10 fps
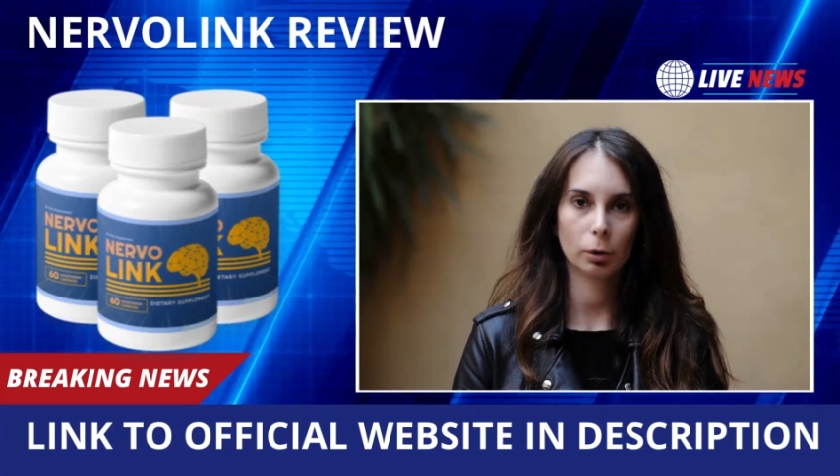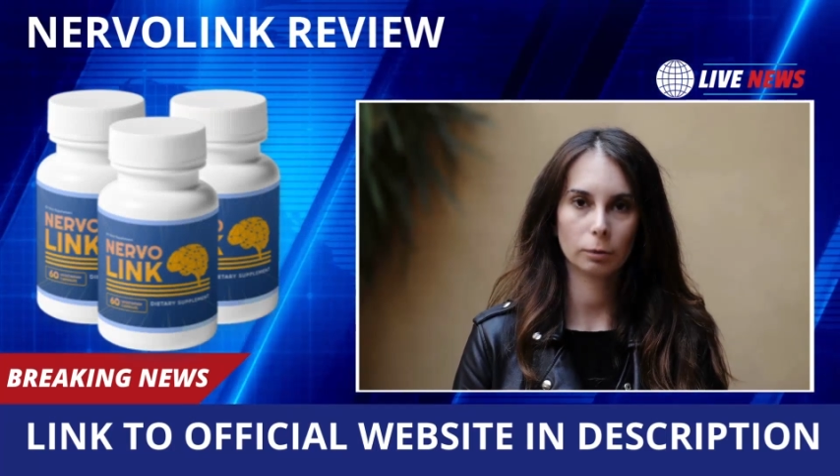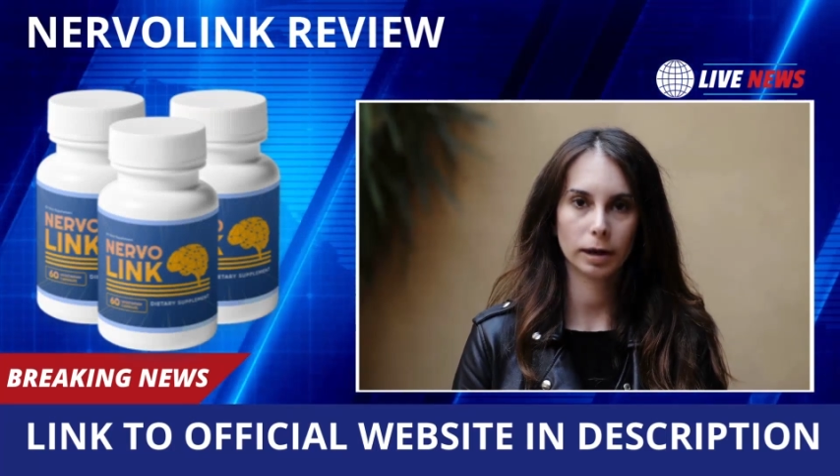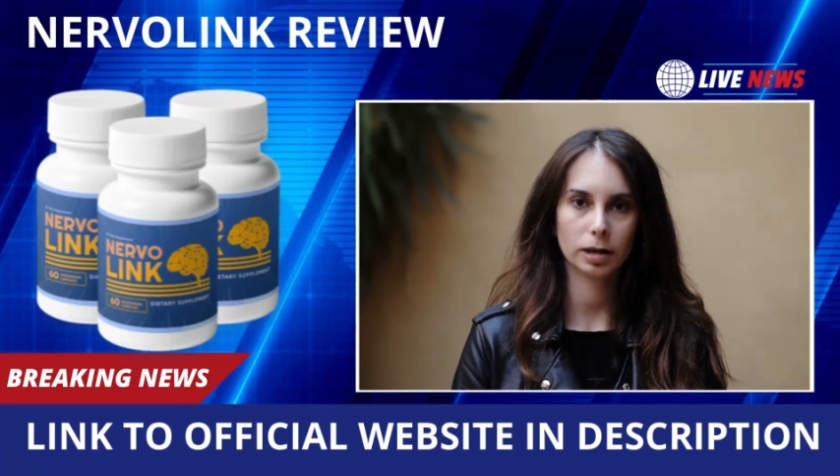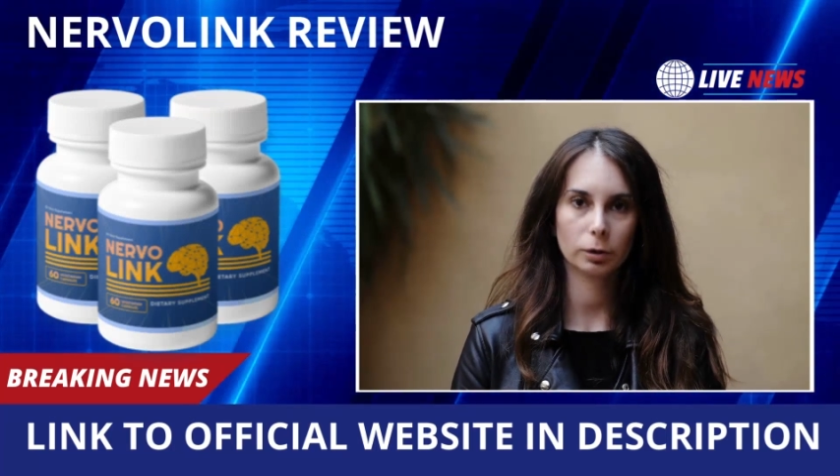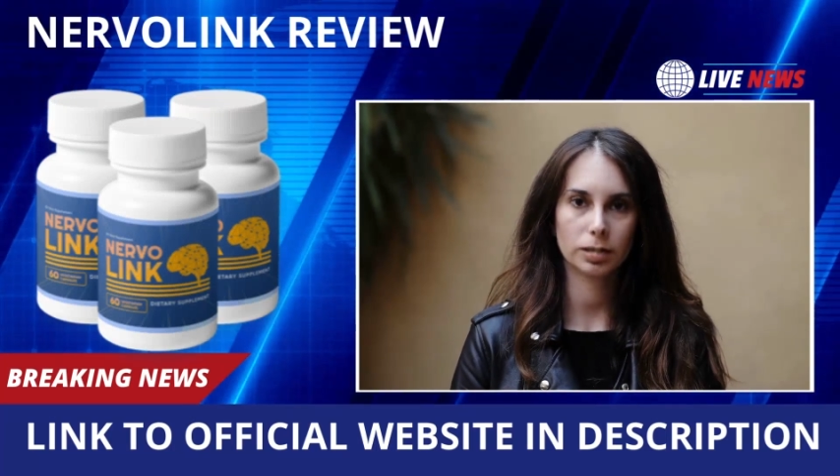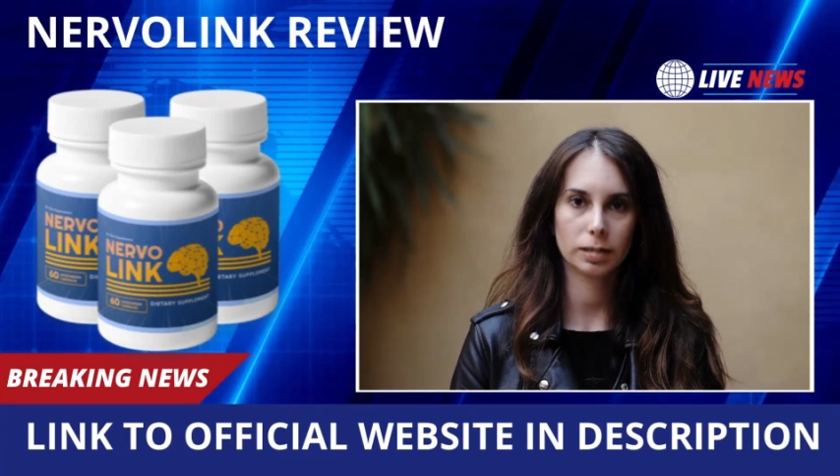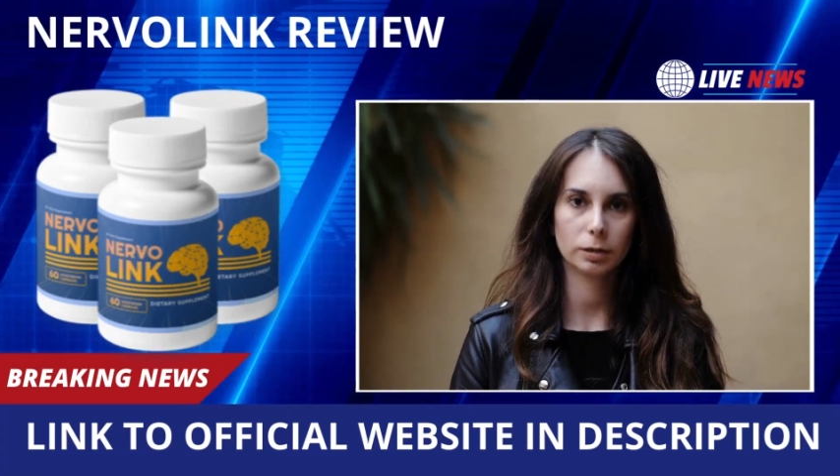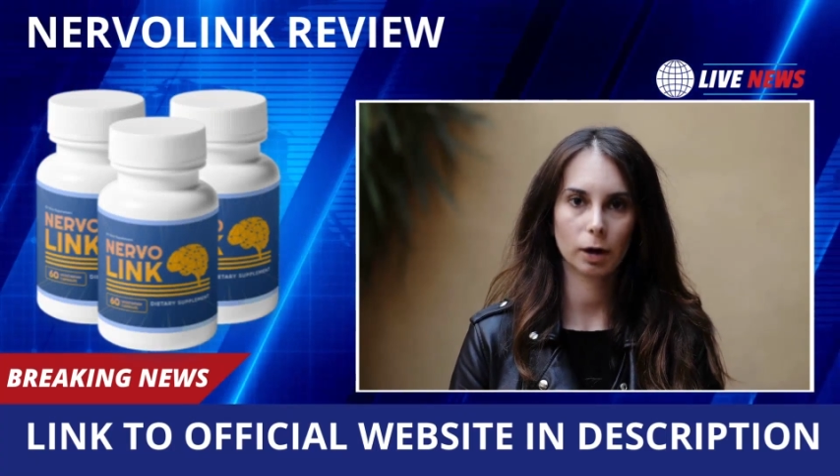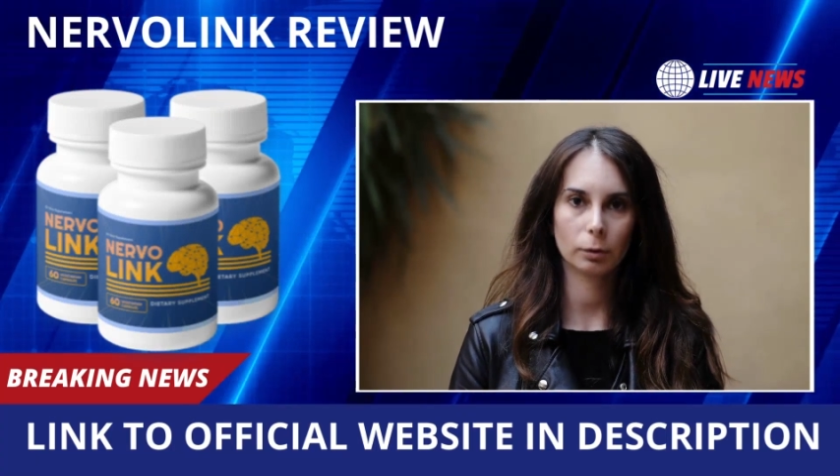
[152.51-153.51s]
only
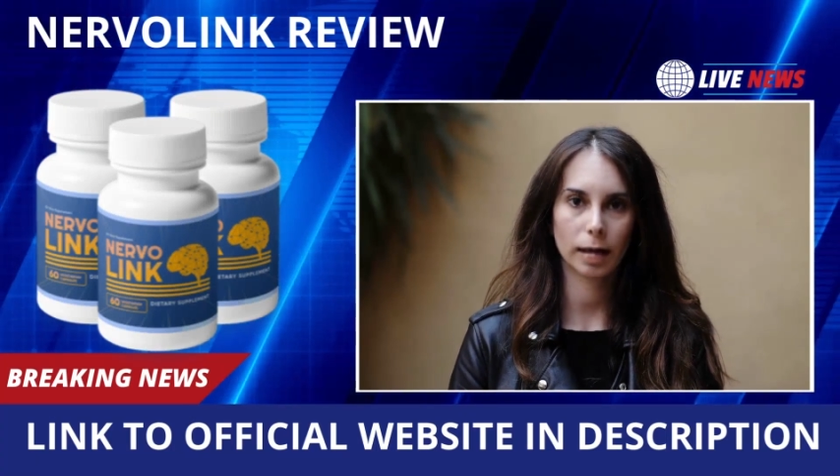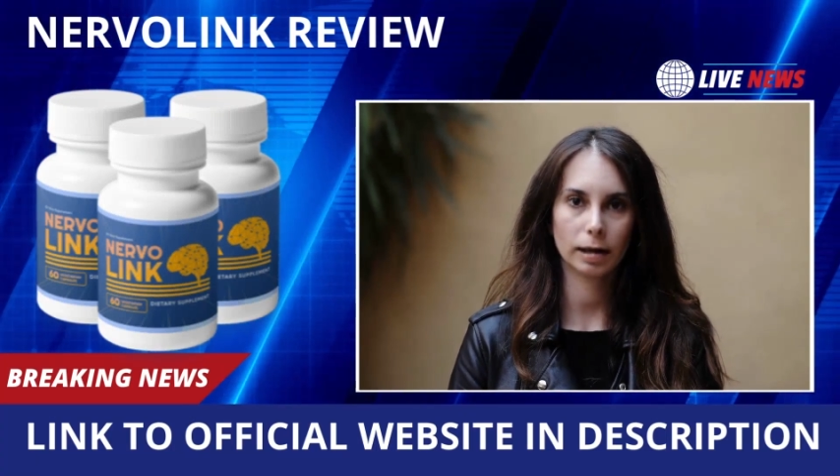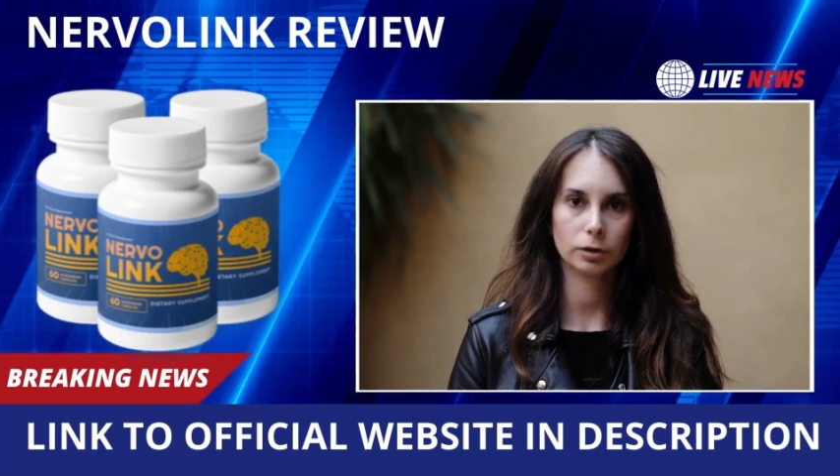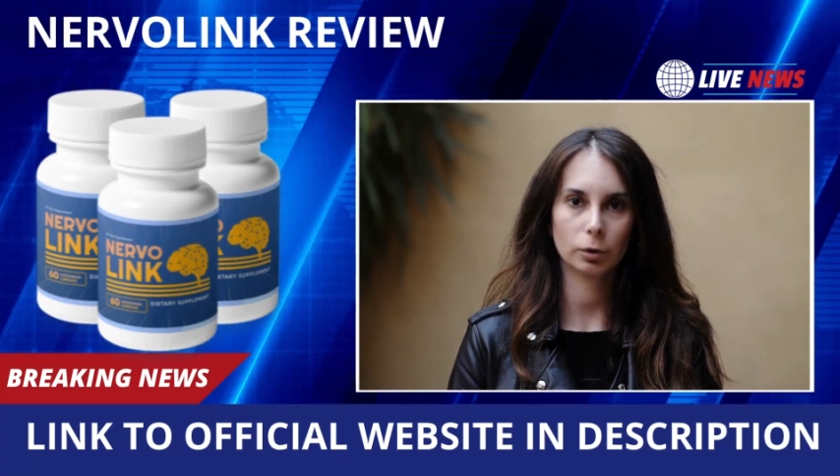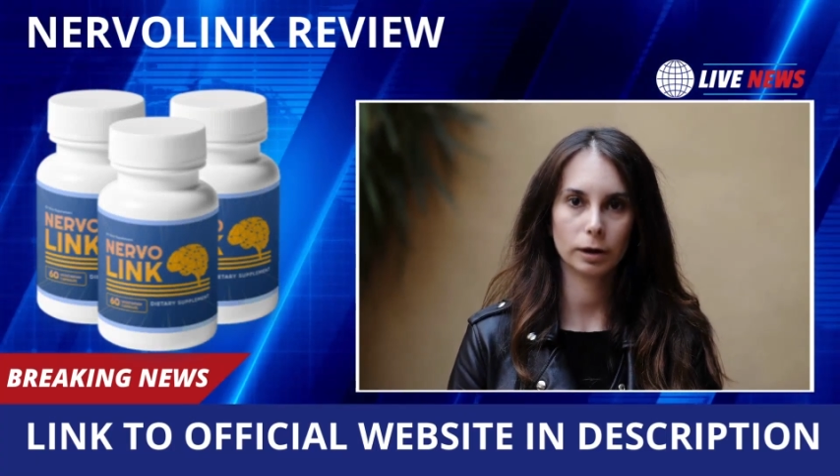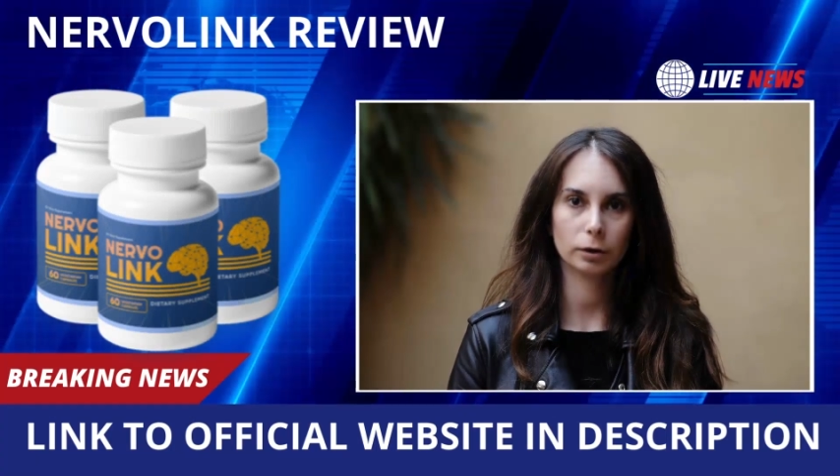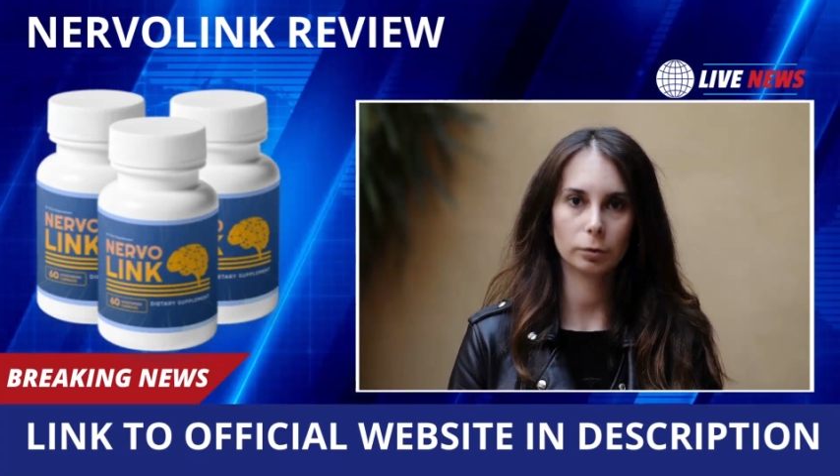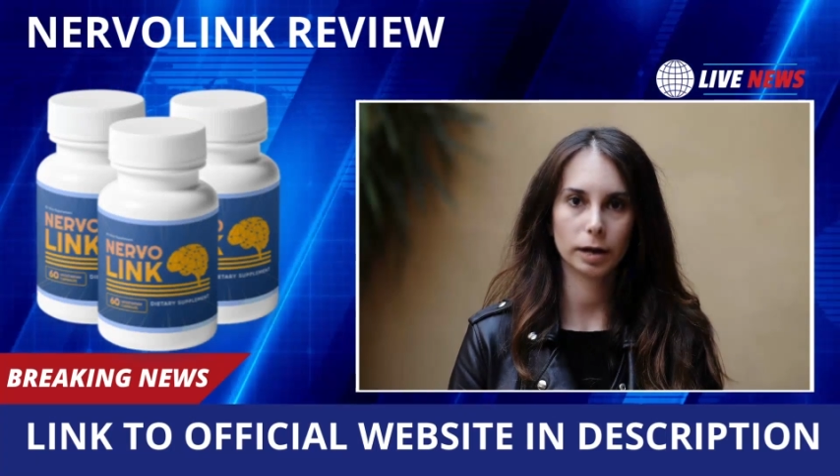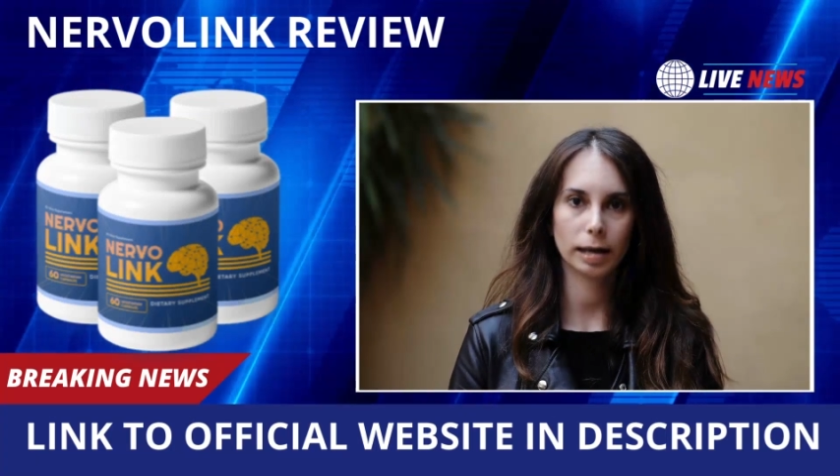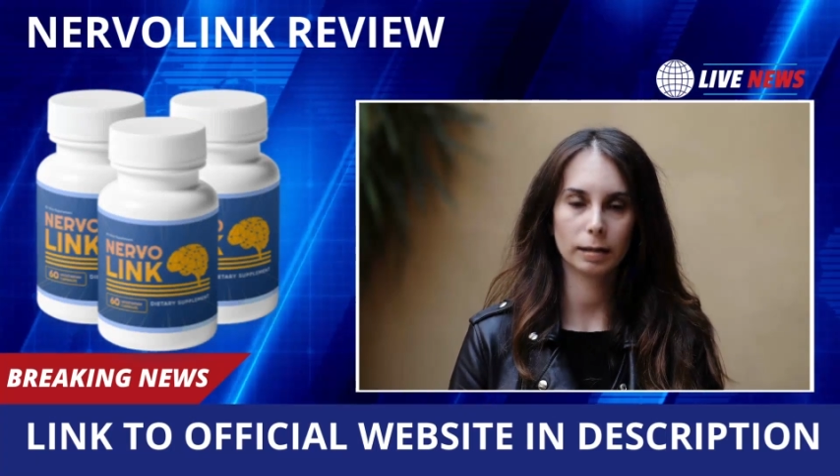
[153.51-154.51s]
uses all natural
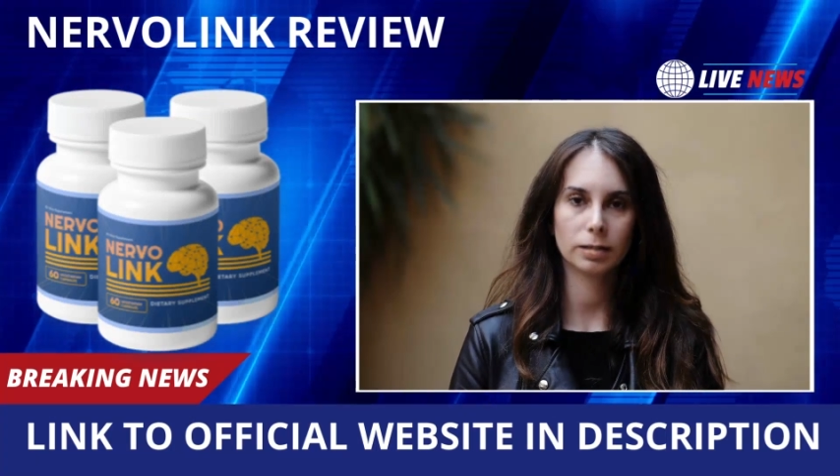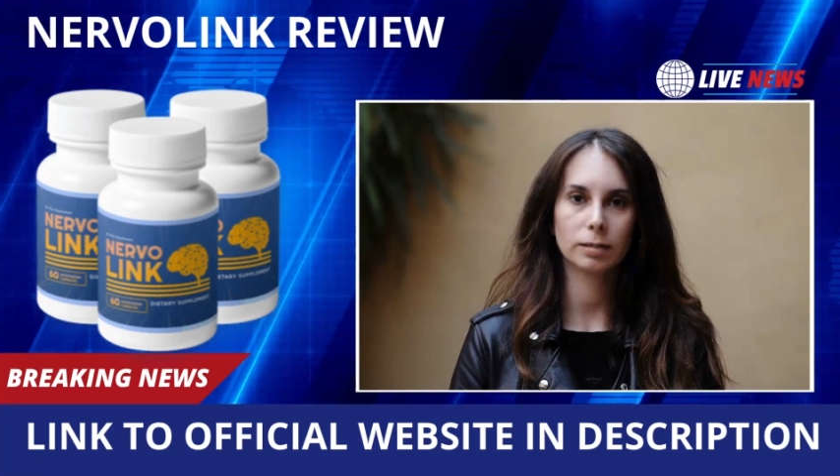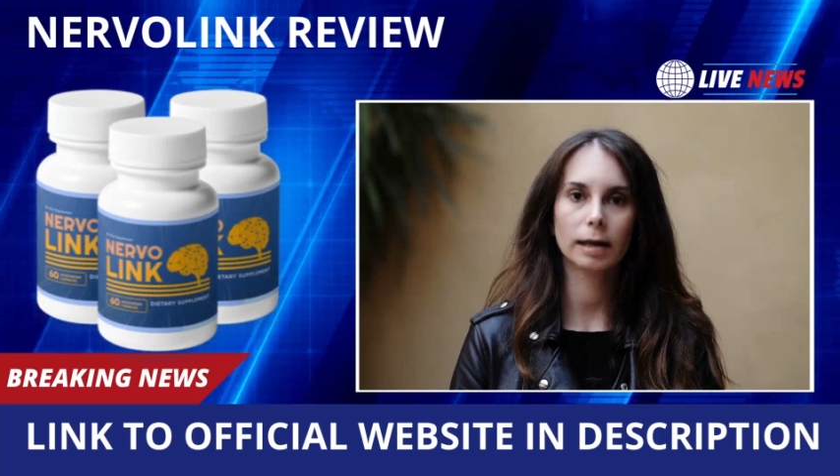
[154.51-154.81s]
ingredients